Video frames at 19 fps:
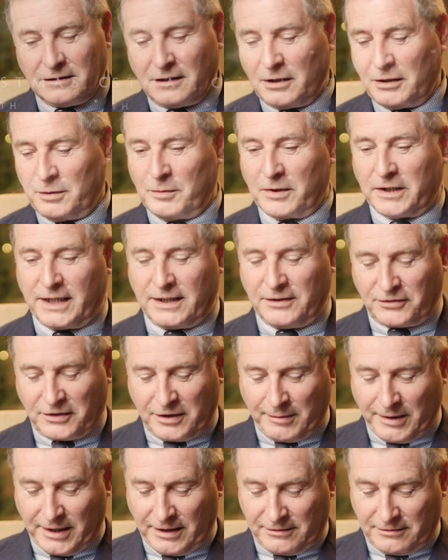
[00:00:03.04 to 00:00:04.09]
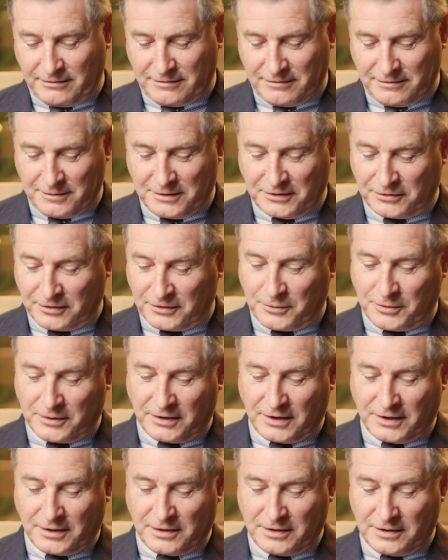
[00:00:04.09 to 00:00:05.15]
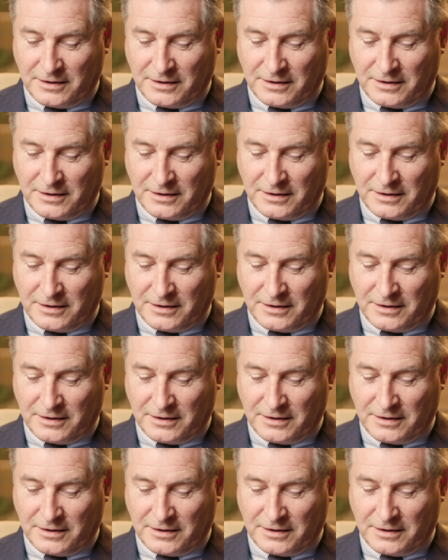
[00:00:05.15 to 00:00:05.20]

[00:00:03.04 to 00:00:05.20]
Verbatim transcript: Only one end's come out. Where's the question?